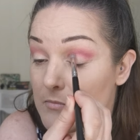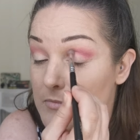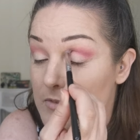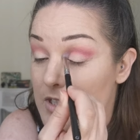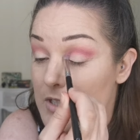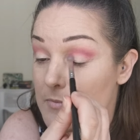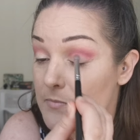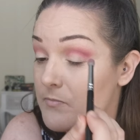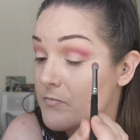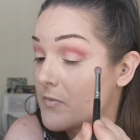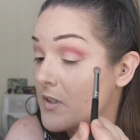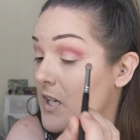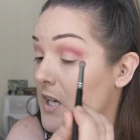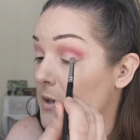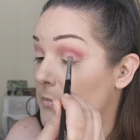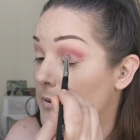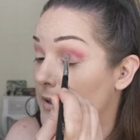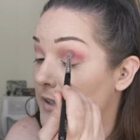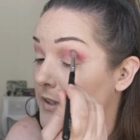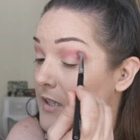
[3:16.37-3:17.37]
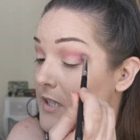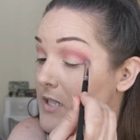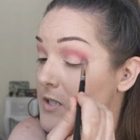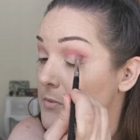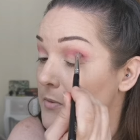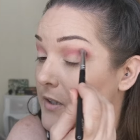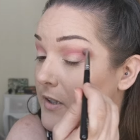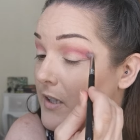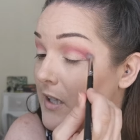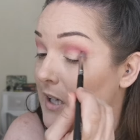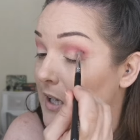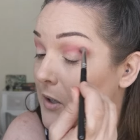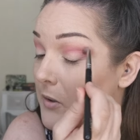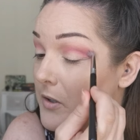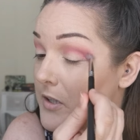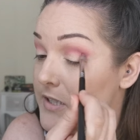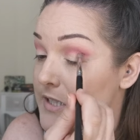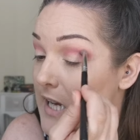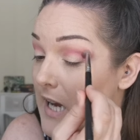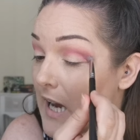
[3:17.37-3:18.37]
I'm just keeping this one
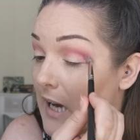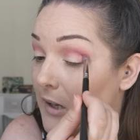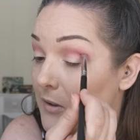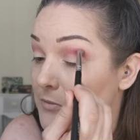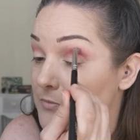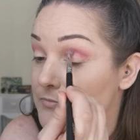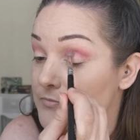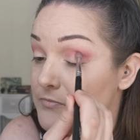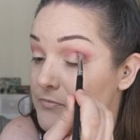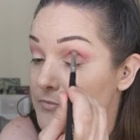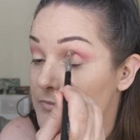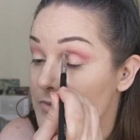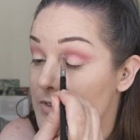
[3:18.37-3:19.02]
lower down